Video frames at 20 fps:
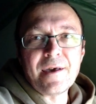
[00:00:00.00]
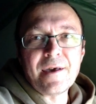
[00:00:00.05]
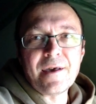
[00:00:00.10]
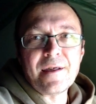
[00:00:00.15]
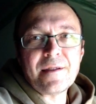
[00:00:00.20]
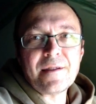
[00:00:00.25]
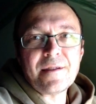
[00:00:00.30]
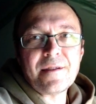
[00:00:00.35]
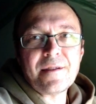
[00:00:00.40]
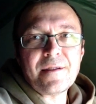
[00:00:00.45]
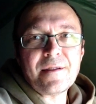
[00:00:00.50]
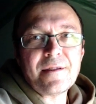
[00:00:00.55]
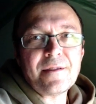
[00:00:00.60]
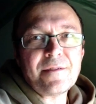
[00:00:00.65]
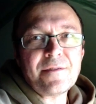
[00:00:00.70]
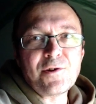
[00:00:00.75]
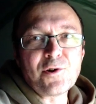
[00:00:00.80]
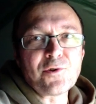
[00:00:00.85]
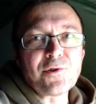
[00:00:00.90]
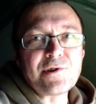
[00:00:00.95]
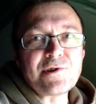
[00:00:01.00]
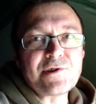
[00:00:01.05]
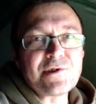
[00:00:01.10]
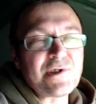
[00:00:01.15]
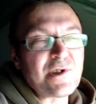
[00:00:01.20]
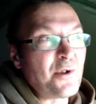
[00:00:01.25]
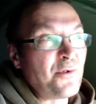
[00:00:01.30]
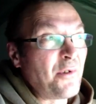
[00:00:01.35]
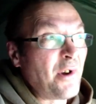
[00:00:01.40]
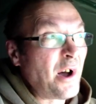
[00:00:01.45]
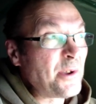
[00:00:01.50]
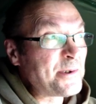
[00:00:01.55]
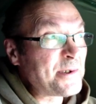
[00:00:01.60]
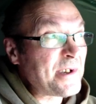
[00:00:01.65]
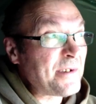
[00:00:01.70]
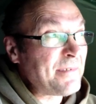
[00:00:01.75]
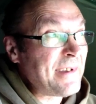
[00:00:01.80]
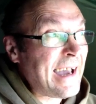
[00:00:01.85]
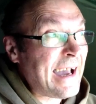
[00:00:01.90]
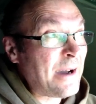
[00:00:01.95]
The other two rods I've now
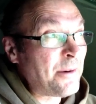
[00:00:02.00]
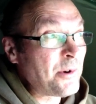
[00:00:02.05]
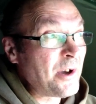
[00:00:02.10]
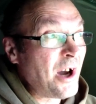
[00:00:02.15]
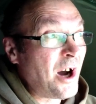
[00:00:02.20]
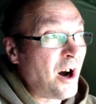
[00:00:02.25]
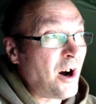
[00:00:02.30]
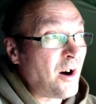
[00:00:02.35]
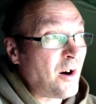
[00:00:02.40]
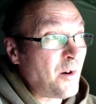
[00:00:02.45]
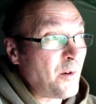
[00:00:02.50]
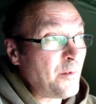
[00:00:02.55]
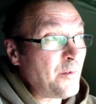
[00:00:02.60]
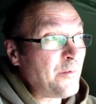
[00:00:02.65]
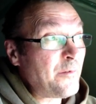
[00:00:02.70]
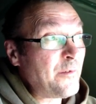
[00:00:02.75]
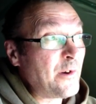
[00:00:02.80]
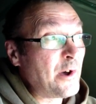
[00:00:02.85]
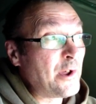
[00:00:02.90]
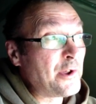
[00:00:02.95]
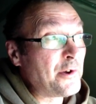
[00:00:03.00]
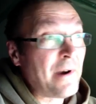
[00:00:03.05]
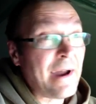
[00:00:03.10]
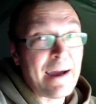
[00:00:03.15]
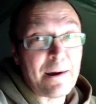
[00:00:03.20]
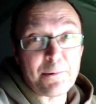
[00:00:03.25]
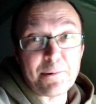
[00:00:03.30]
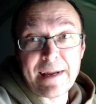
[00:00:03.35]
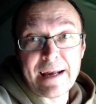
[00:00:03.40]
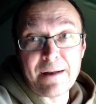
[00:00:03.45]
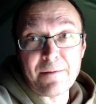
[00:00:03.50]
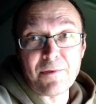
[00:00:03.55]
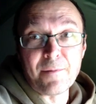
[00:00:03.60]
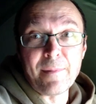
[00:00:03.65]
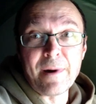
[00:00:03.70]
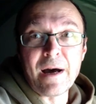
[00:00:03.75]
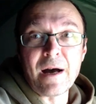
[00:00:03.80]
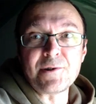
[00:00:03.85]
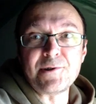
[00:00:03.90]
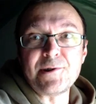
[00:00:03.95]
got further out down the margin to
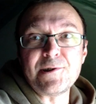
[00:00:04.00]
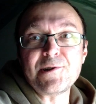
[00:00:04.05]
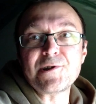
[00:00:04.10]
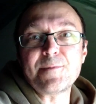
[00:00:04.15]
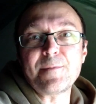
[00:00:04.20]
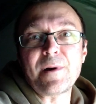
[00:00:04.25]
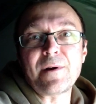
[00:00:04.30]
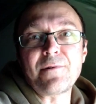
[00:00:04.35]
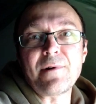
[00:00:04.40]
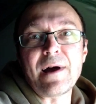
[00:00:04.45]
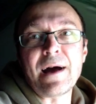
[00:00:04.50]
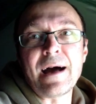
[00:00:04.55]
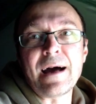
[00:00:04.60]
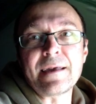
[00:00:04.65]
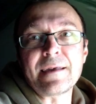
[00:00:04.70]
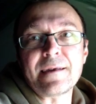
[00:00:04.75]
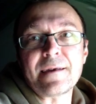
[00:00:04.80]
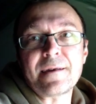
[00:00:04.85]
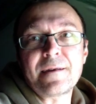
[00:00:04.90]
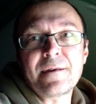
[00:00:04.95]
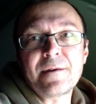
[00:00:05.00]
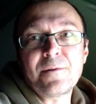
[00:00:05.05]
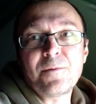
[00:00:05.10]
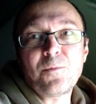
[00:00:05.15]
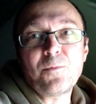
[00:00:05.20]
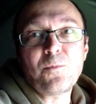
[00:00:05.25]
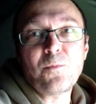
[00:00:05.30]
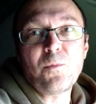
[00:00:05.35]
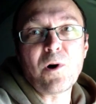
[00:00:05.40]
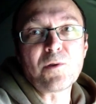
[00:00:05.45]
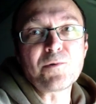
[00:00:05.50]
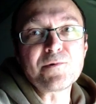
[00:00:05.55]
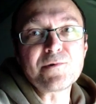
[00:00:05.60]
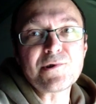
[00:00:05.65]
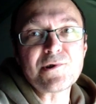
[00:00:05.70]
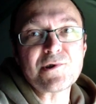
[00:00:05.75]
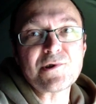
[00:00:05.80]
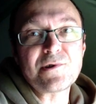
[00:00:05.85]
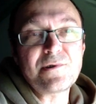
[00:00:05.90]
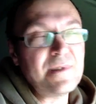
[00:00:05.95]
my right. One's near the
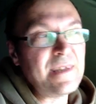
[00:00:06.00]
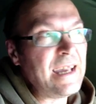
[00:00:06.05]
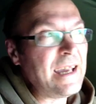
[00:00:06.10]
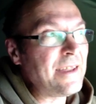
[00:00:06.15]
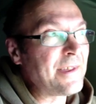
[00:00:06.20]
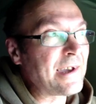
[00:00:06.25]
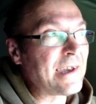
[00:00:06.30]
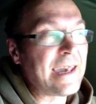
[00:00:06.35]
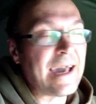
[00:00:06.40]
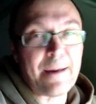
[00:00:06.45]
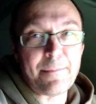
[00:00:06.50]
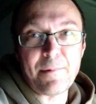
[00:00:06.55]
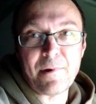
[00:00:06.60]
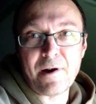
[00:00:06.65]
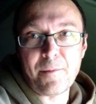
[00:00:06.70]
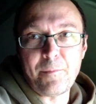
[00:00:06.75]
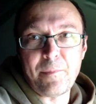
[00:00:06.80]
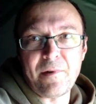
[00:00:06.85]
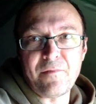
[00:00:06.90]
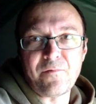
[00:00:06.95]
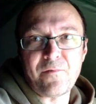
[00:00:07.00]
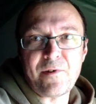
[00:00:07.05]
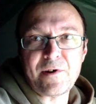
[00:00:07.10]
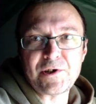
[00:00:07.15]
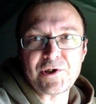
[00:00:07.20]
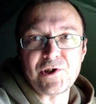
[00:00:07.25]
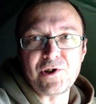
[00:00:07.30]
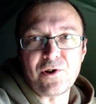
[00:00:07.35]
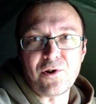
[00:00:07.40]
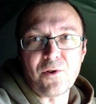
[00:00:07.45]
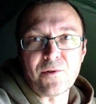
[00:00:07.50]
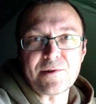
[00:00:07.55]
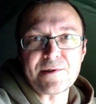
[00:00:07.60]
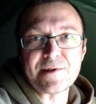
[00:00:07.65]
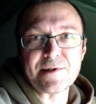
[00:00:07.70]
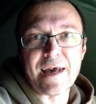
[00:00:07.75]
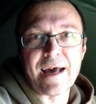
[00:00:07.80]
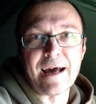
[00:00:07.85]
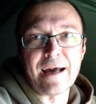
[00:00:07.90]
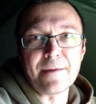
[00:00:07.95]
gap that I've been fishing all the time,
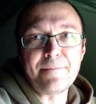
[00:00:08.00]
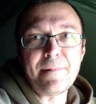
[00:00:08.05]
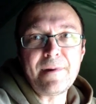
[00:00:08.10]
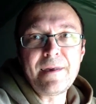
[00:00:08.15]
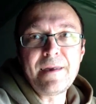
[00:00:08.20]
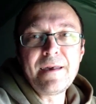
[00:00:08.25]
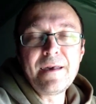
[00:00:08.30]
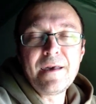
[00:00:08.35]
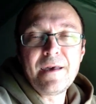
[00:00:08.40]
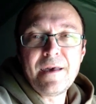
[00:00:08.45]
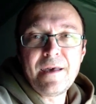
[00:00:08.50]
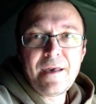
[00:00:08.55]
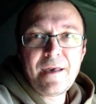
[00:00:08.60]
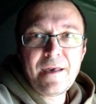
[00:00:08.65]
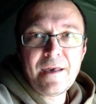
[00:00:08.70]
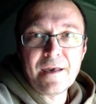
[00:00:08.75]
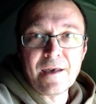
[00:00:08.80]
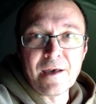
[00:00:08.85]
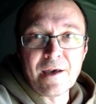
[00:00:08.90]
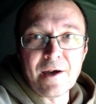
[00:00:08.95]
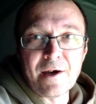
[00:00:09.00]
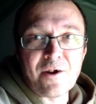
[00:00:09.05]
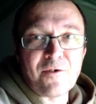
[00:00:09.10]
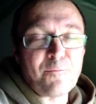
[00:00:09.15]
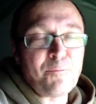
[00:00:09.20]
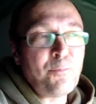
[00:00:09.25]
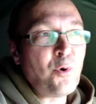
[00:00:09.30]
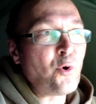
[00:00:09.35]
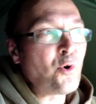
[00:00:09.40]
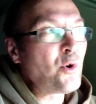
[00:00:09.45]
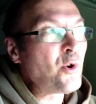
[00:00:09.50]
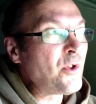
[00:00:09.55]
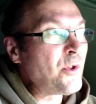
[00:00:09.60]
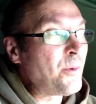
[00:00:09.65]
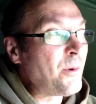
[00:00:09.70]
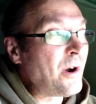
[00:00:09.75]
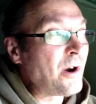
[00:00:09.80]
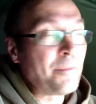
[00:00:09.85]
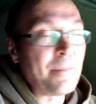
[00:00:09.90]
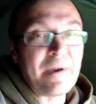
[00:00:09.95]
and I've put another one a bit
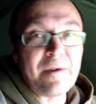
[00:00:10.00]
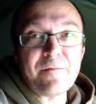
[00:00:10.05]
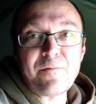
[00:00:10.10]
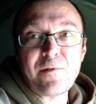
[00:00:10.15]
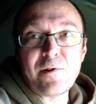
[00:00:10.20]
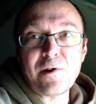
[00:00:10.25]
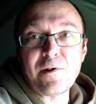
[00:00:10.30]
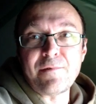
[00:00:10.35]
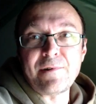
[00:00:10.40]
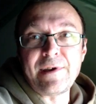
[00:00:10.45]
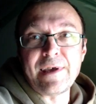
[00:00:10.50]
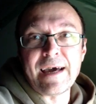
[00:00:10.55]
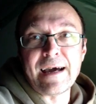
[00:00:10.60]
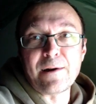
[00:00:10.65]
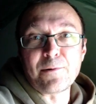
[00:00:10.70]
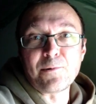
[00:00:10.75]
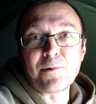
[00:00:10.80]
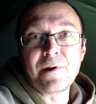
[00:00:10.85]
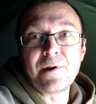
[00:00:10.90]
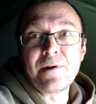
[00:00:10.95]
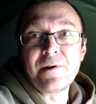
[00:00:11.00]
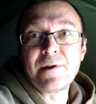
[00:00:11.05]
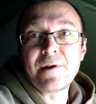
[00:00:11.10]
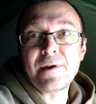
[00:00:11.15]
further down the